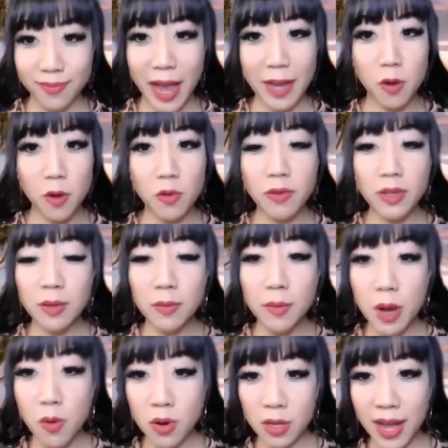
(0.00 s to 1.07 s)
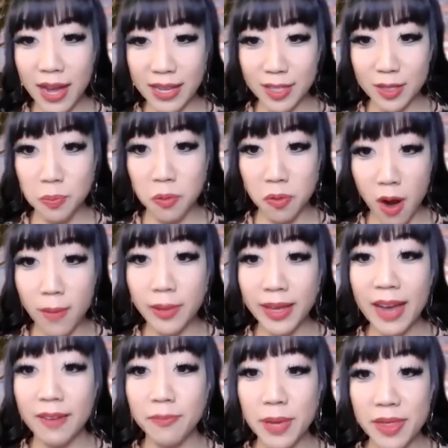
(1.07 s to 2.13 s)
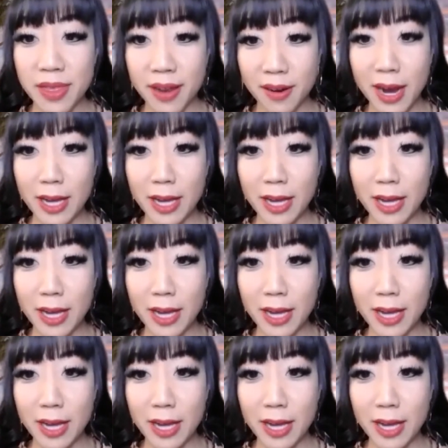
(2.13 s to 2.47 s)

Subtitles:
I know even some of my own clients probably have been there.